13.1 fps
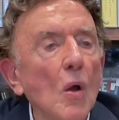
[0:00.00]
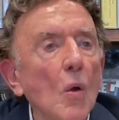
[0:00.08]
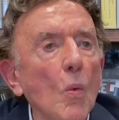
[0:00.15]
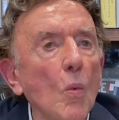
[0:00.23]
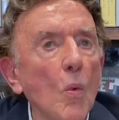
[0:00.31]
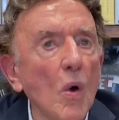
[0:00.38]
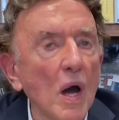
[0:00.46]

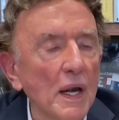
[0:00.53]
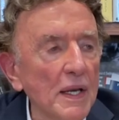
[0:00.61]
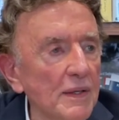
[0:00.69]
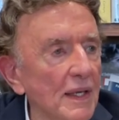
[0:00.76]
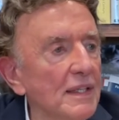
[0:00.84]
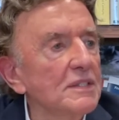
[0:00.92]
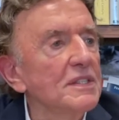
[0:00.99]

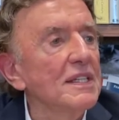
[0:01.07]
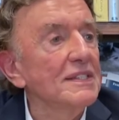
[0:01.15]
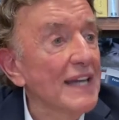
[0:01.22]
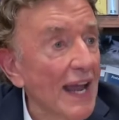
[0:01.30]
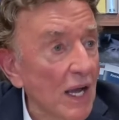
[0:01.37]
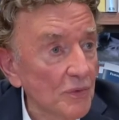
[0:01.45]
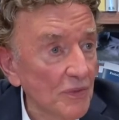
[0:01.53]
wanted to
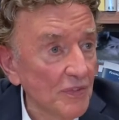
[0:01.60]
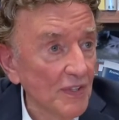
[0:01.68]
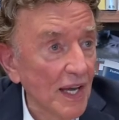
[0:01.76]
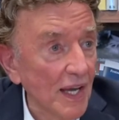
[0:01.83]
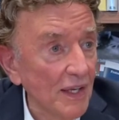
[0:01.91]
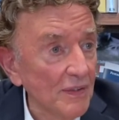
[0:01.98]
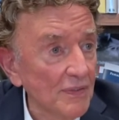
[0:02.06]

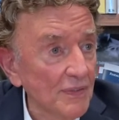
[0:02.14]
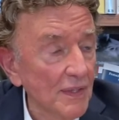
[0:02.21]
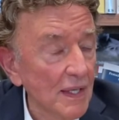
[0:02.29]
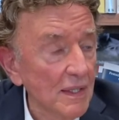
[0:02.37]
downsize